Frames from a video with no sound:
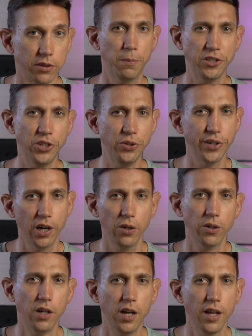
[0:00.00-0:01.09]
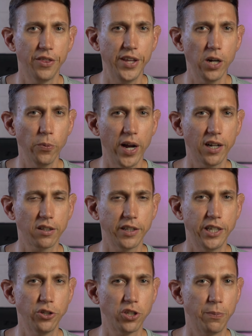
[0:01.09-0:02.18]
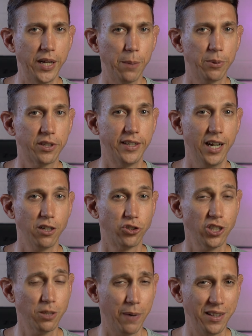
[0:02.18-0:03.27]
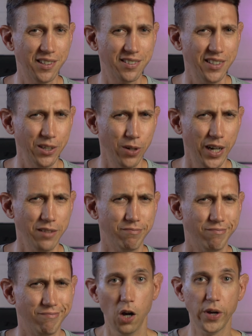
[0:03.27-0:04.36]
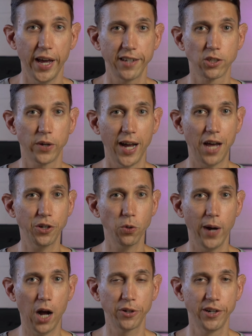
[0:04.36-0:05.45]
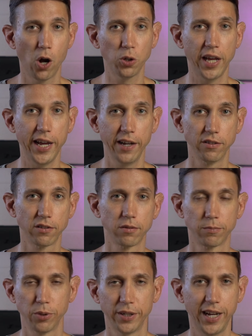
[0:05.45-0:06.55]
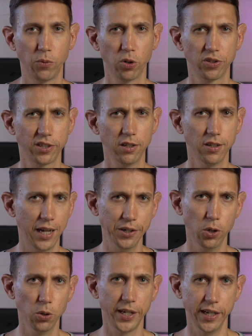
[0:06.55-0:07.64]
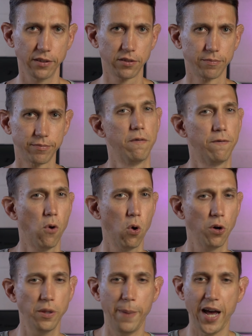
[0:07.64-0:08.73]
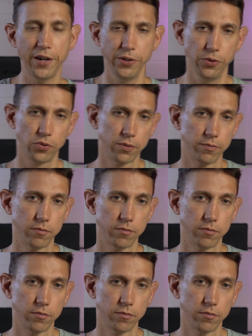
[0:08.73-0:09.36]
But you know, theoretically you should be able to tell just by listening, right? Okay, so gather around and hold hands, pretend we're still allowed to hold hands, for the bad news.